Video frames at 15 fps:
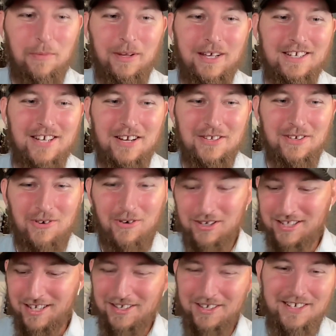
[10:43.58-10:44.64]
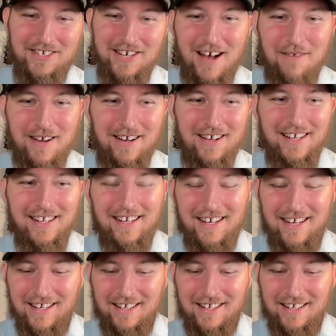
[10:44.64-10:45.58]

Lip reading: complete change of course. I took a job at a